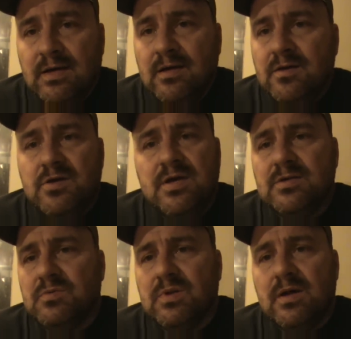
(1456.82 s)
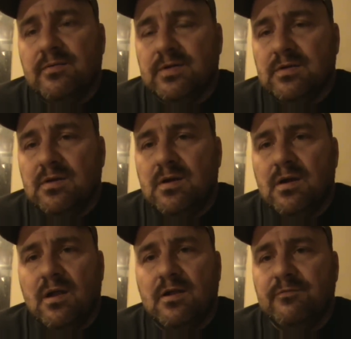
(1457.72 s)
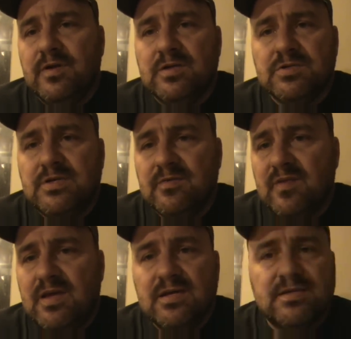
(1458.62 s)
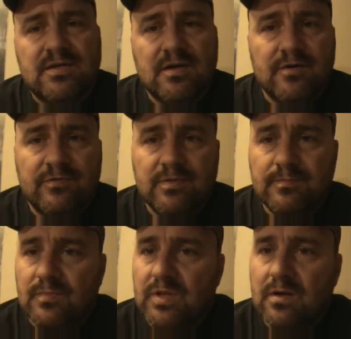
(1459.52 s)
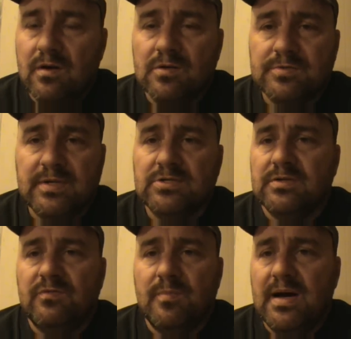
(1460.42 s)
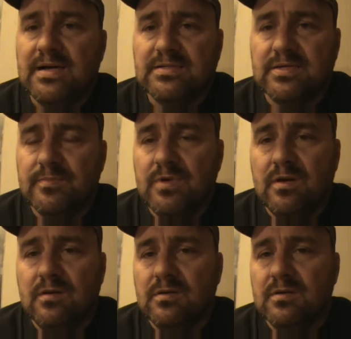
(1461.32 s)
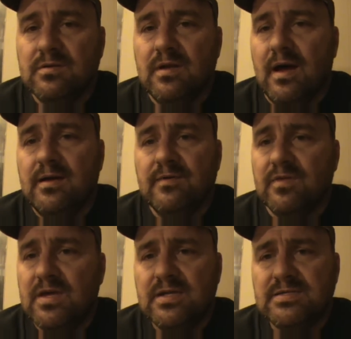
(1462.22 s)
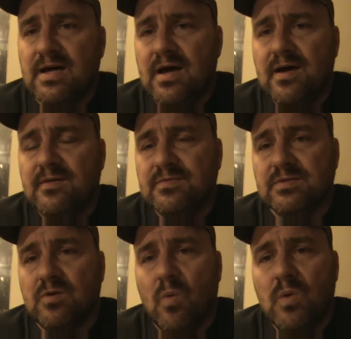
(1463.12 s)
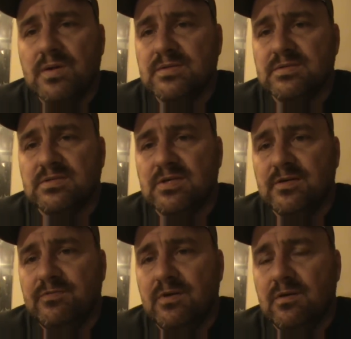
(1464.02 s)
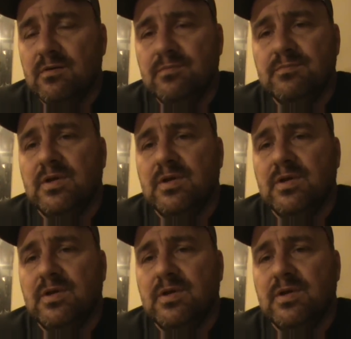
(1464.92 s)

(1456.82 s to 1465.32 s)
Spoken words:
You kids will love it. A lot of vendors give the kids stuff, you know, especially if you buy something, you know. I give the kids knives, coins, and stuff, you know.